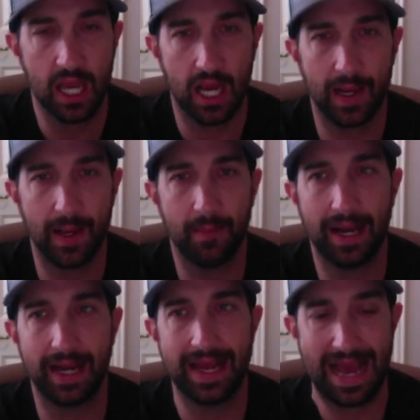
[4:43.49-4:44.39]

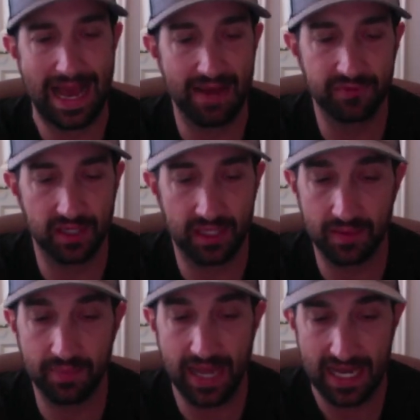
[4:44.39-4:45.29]
I have in
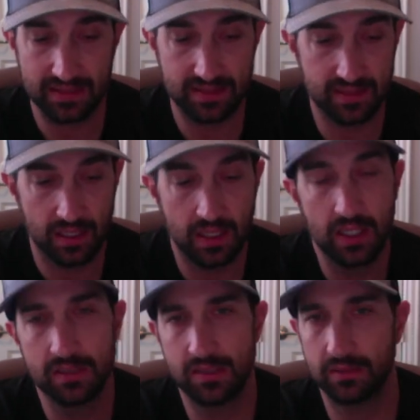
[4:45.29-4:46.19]
the past
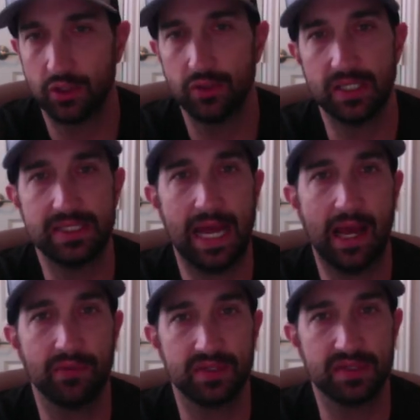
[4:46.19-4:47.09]
diluted
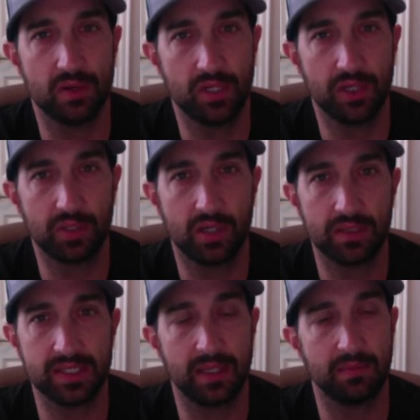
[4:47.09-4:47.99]
down the sodium
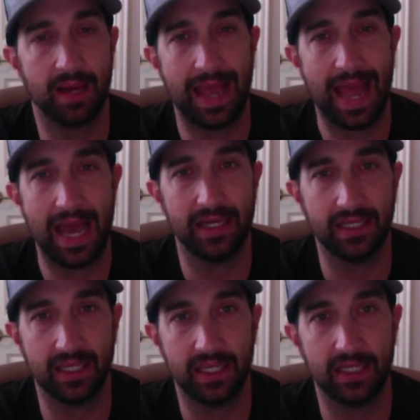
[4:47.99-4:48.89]
content by
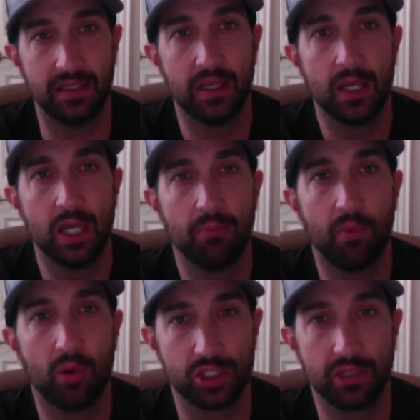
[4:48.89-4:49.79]
adding in
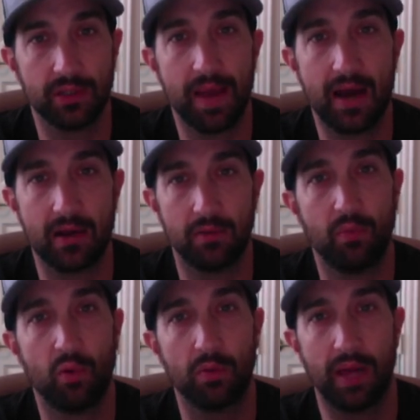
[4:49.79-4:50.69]
more chili powder,
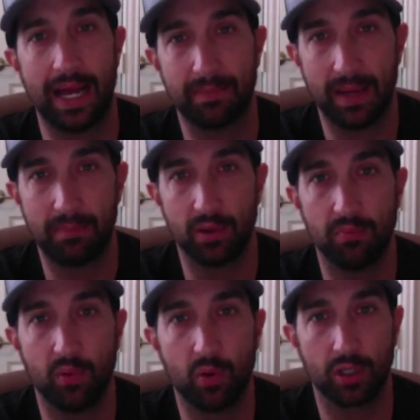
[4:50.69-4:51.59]
more black
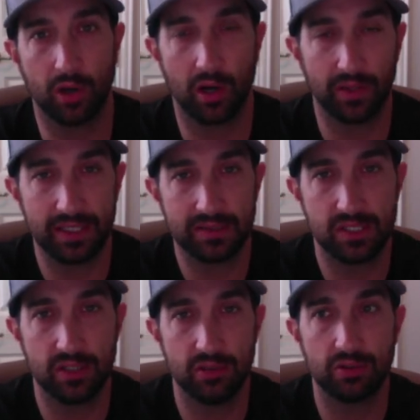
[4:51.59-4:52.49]
pepper, more garlic
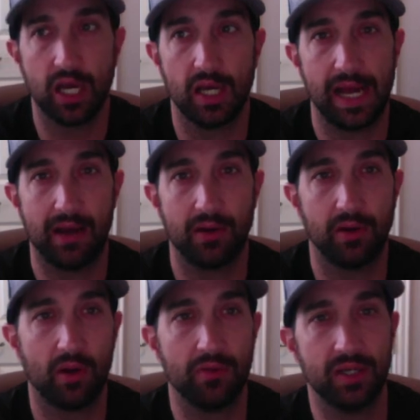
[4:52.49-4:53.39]
to cut out
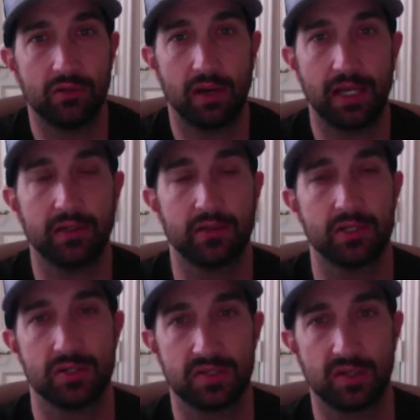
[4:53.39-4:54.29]
on the
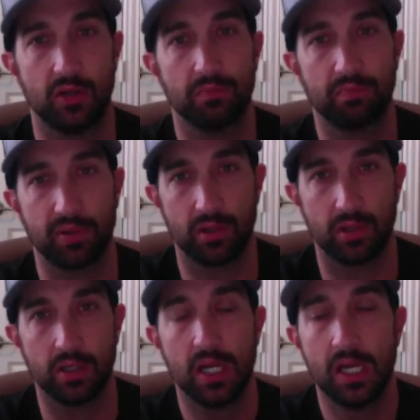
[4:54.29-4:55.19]
granulars of salt per